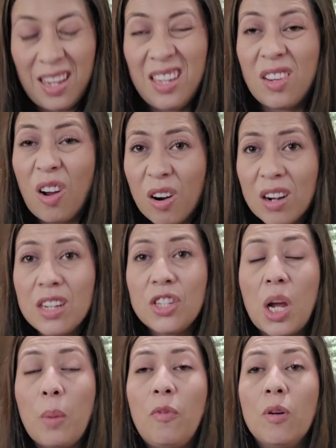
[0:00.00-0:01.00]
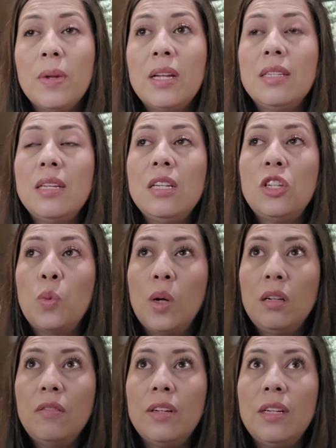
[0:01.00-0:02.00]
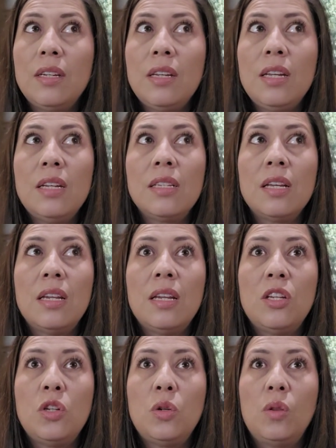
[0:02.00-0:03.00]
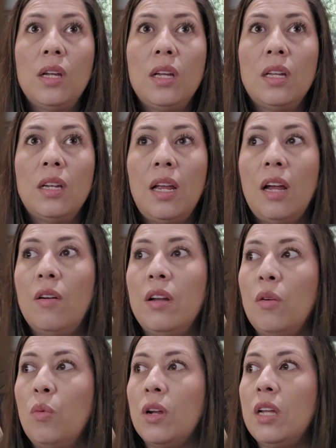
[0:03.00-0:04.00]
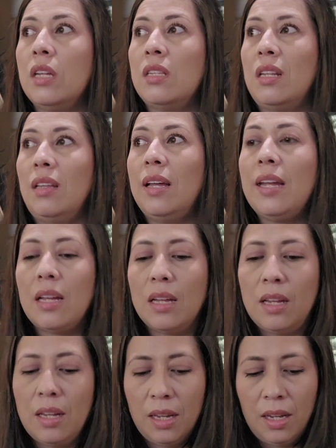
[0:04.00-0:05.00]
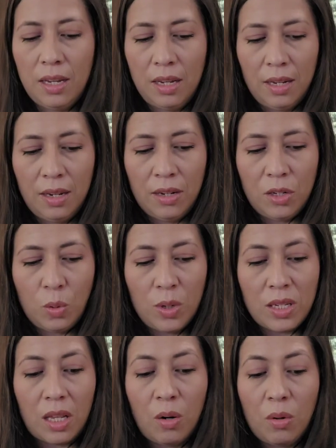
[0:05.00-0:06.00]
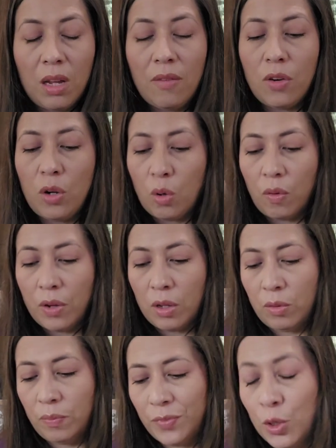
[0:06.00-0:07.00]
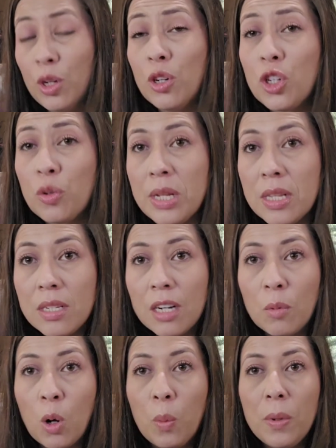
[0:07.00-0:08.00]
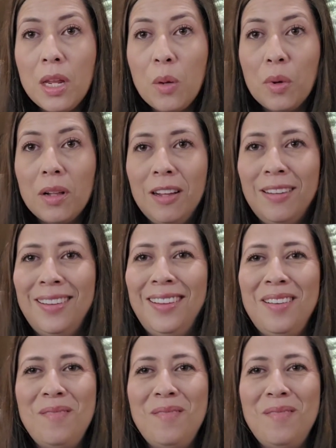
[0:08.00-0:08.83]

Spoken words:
He's hard to shop for because he's 12 and he is getting into like an area where he doesn't like toys. I don't even know if he'll trick or treat this year. I'm hoping he will.